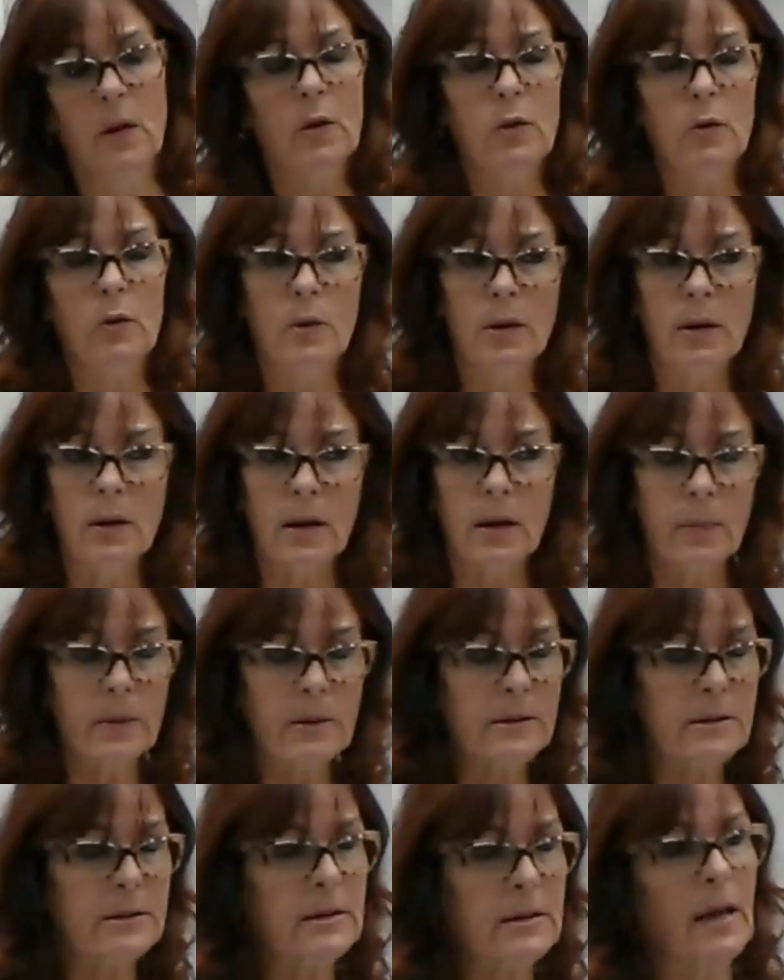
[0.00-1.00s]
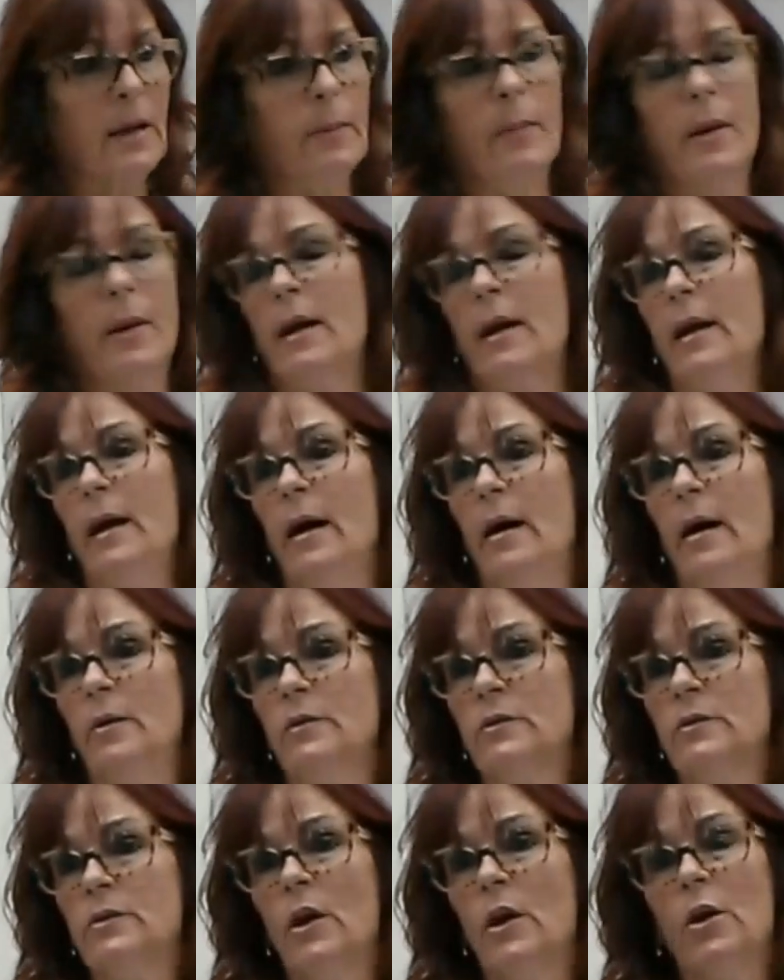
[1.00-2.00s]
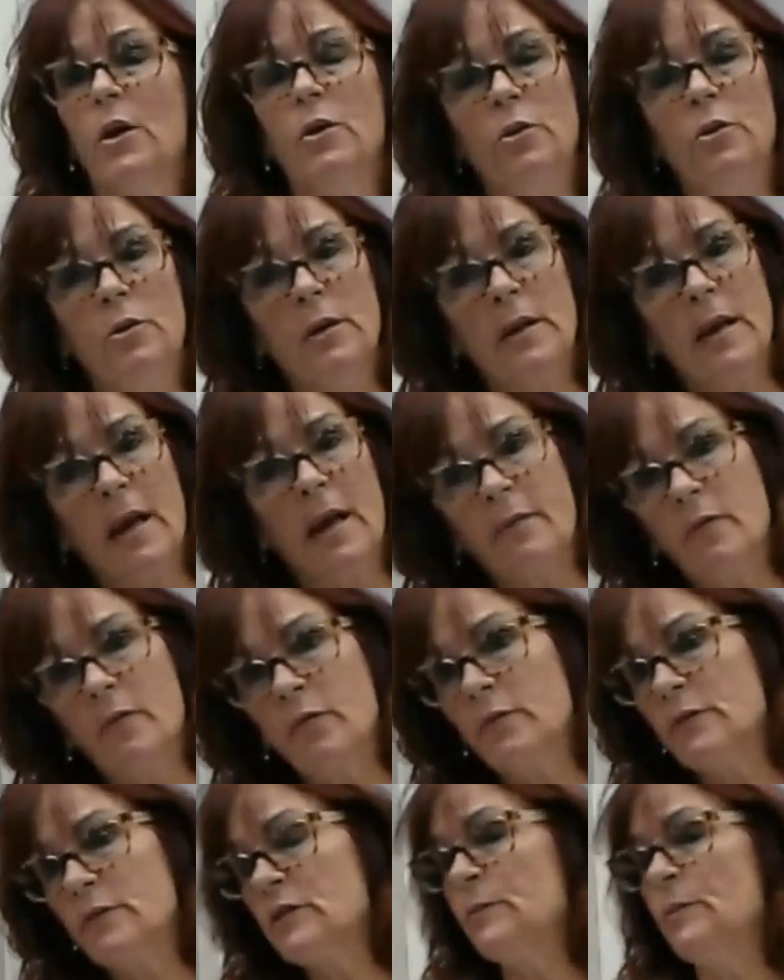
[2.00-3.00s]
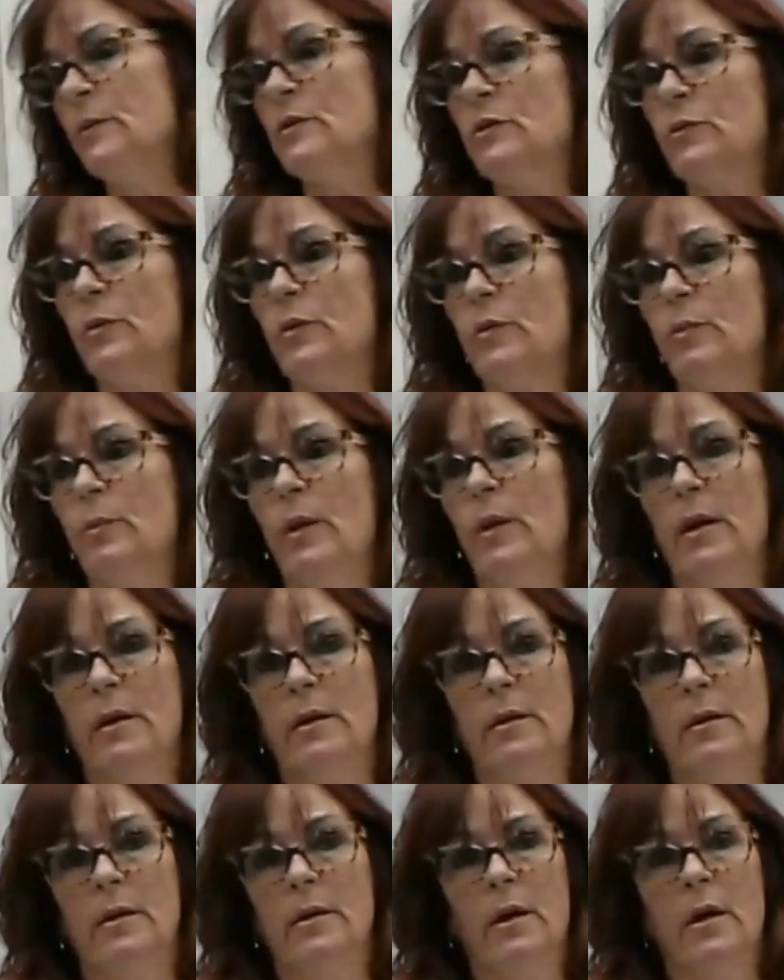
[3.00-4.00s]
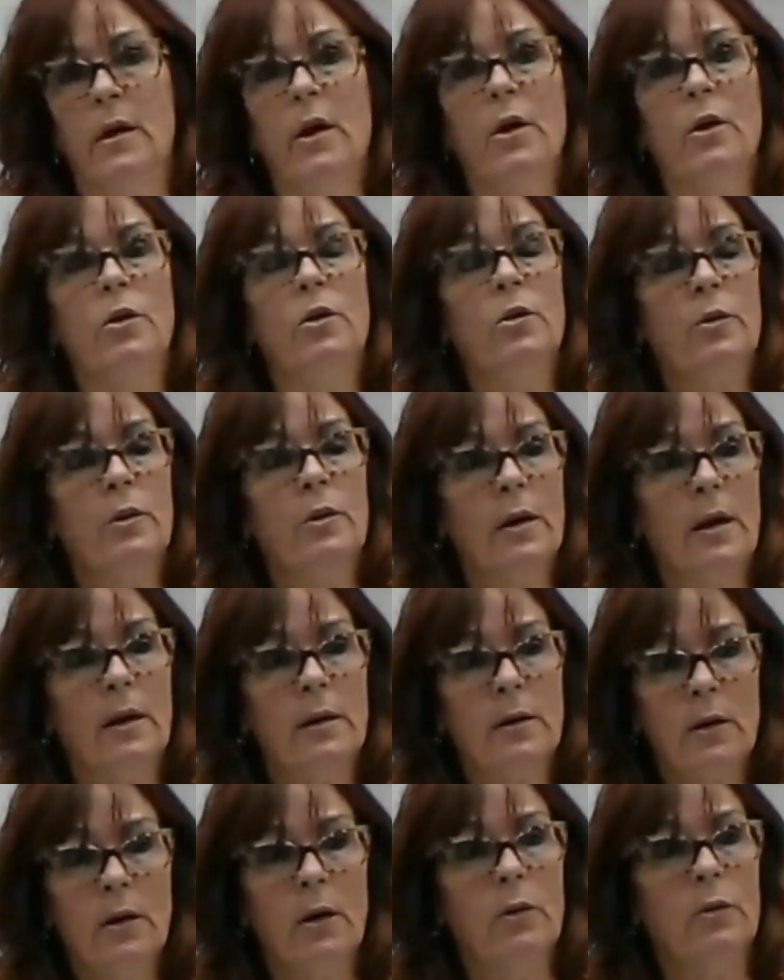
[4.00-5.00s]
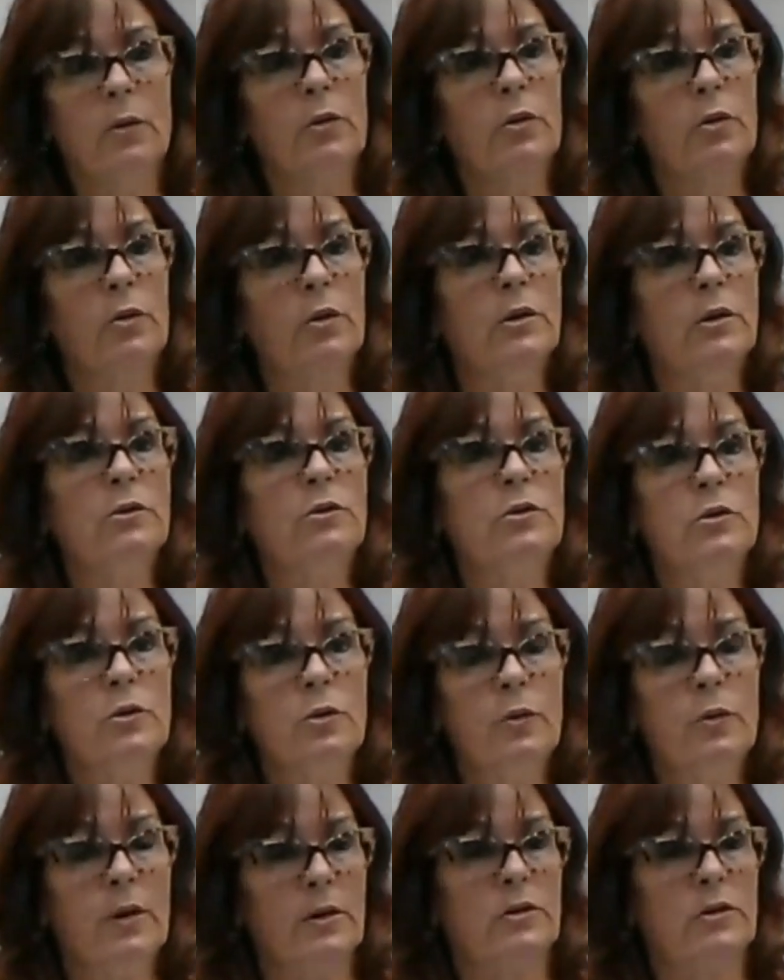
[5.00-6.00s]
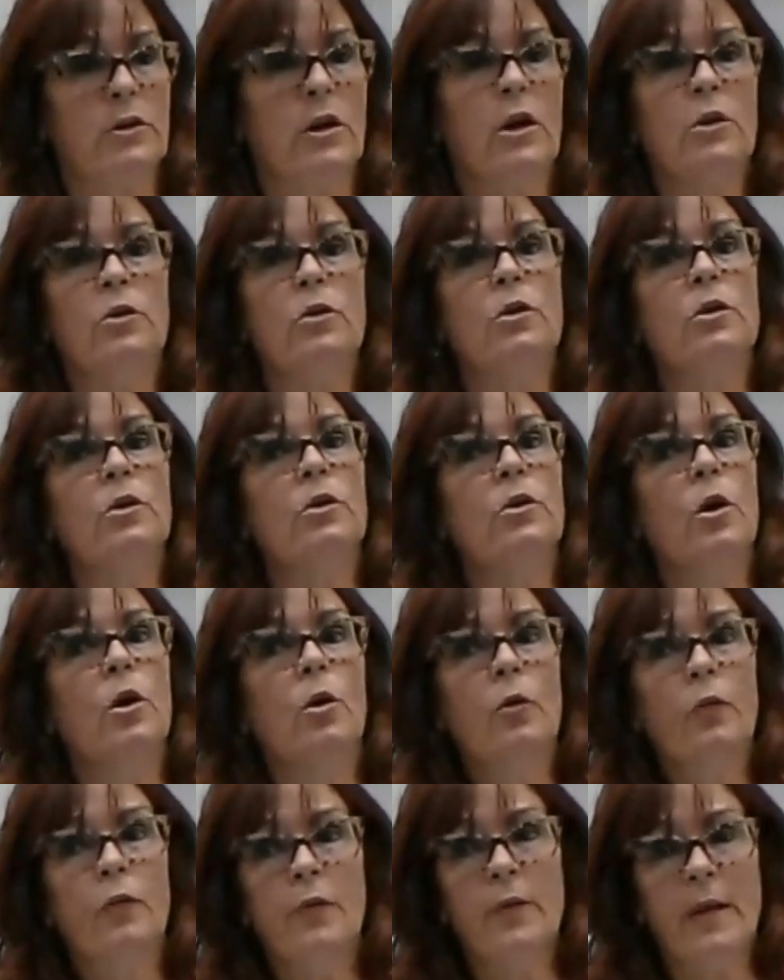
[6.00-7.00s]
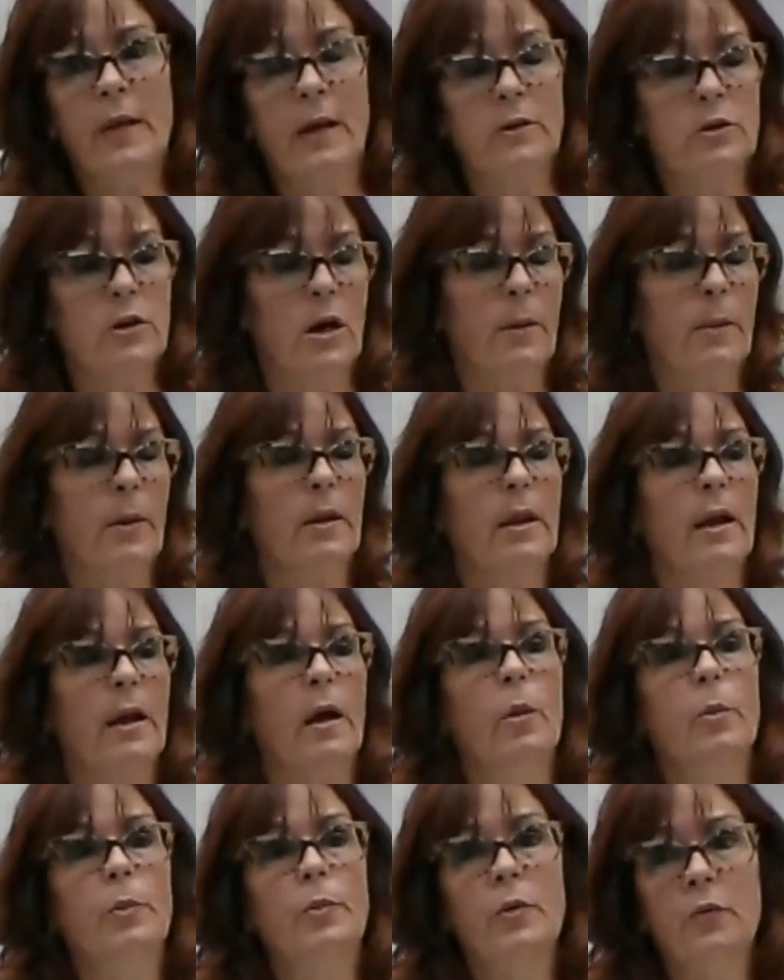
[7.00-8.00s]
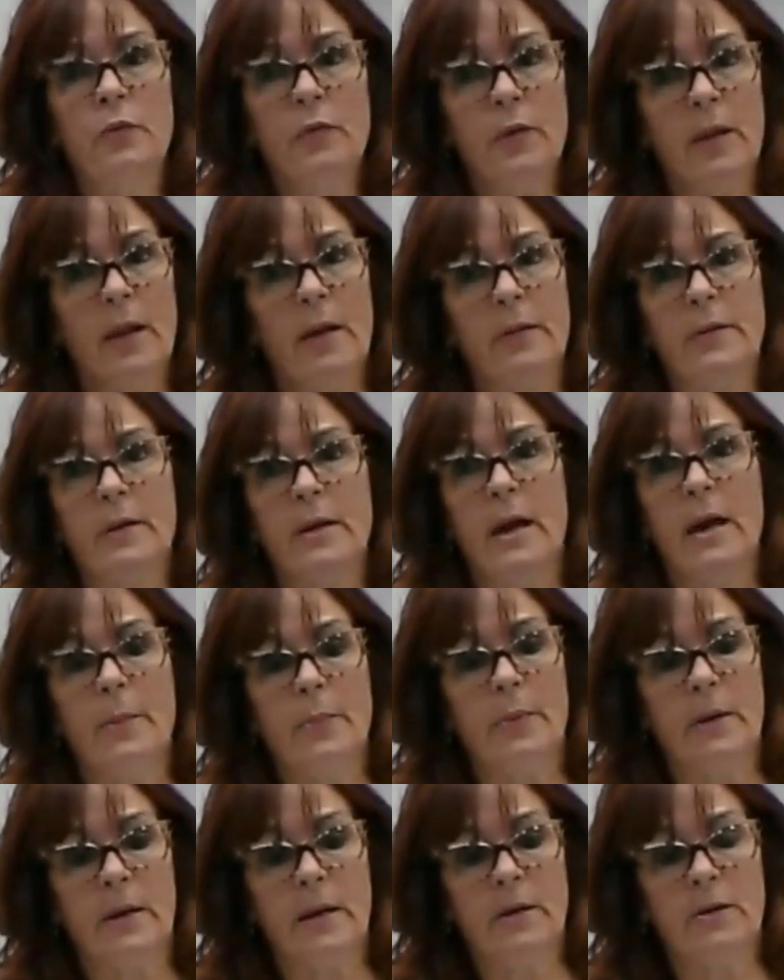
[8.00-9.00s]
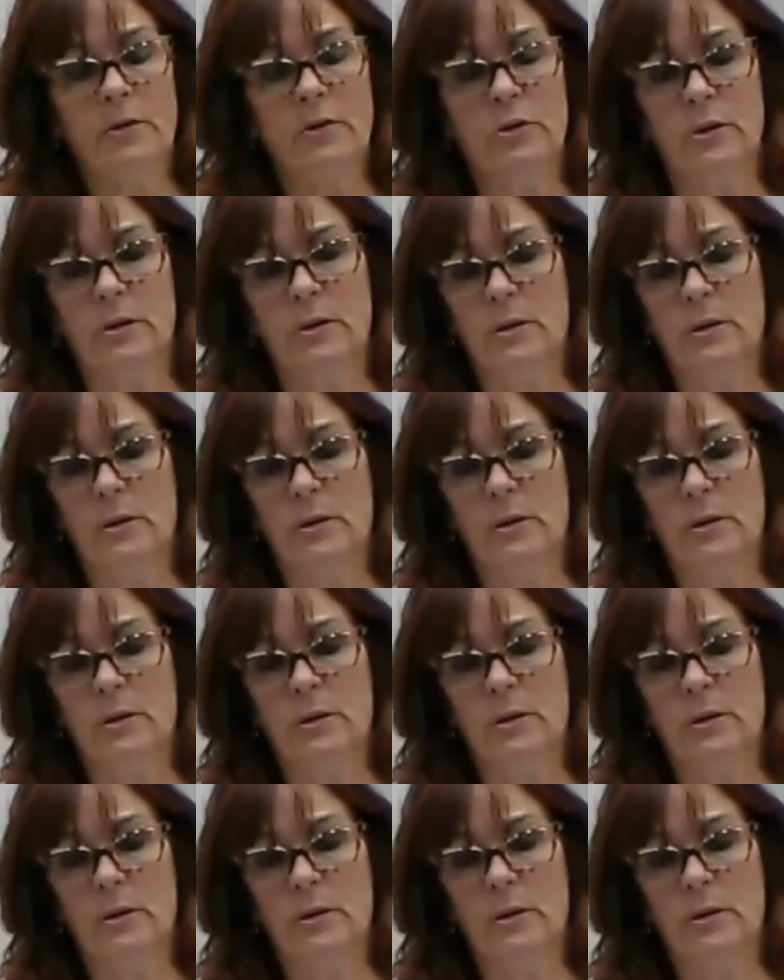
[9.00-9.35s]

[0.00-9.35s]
You can come and stay at my house. You can have Christmas with me. You can do this. You can go for that job. I'll help you fill out the application.